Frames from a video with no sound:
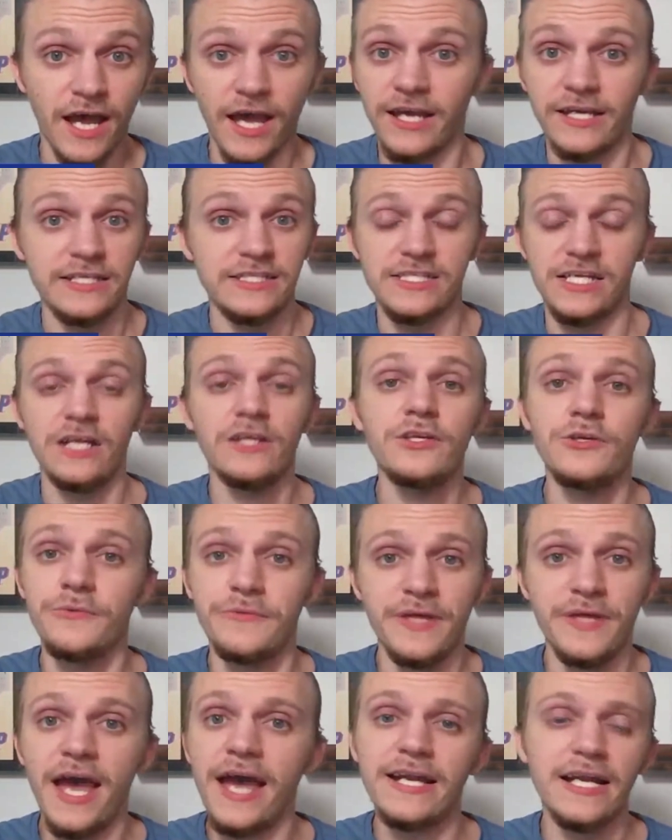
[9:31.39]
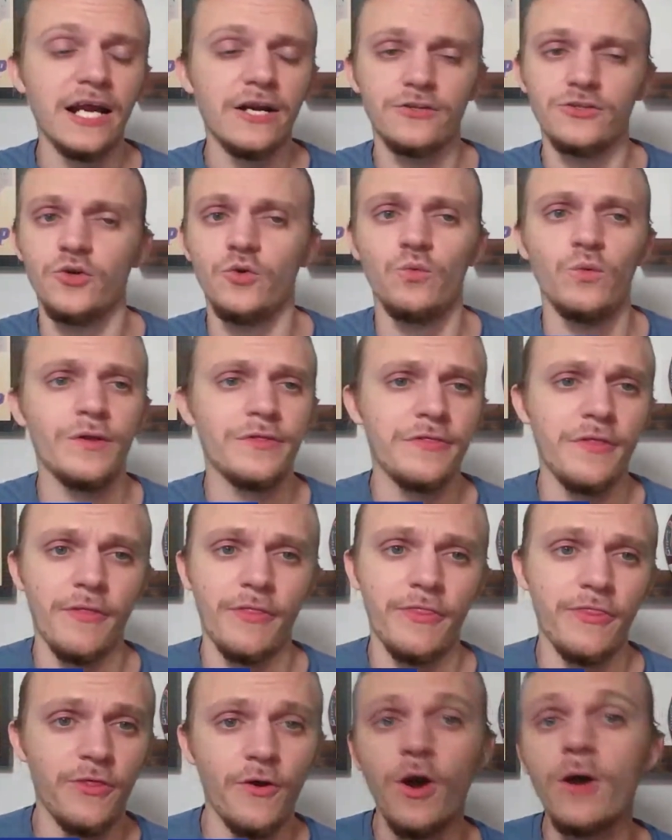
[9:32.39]
I could tell you that. I don't know what the
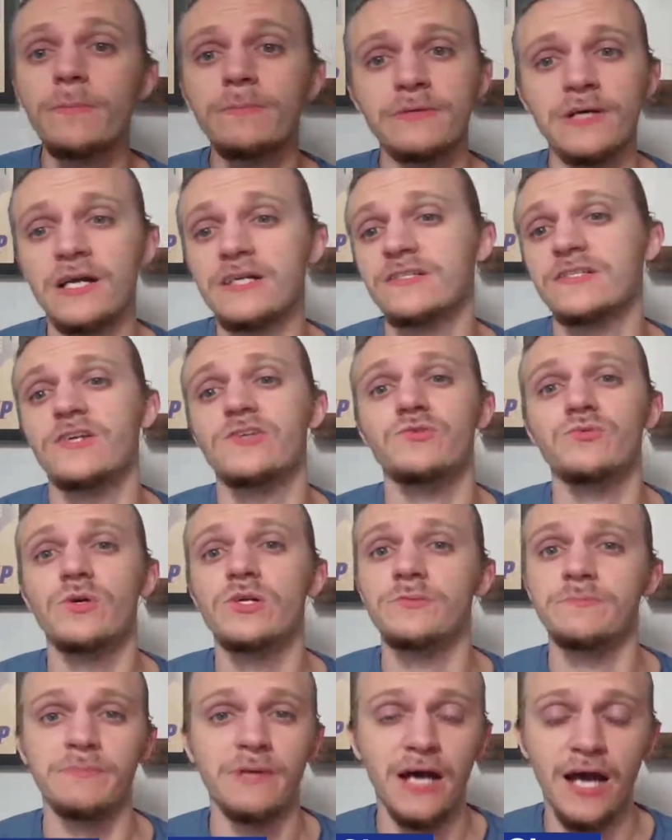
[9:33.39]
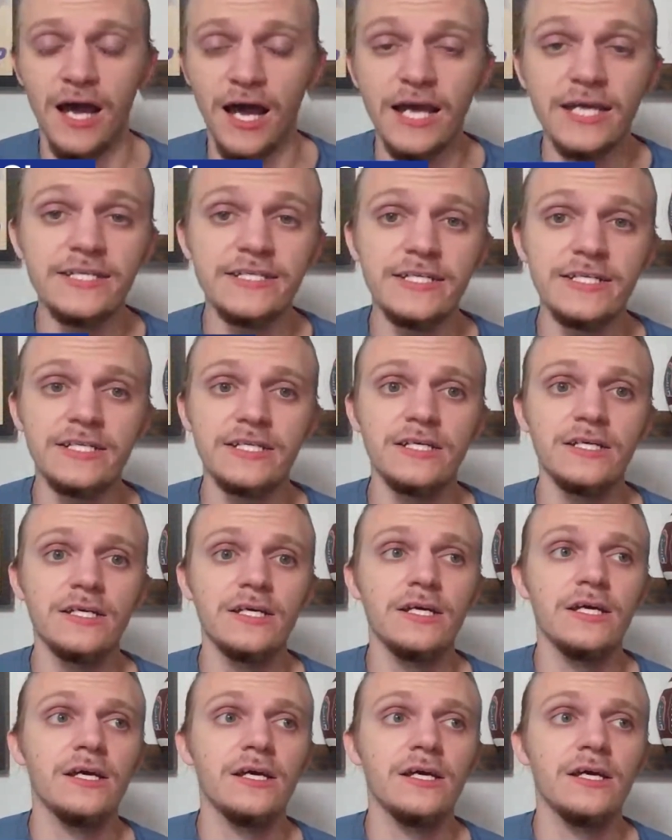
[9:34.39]
thought process was behind it.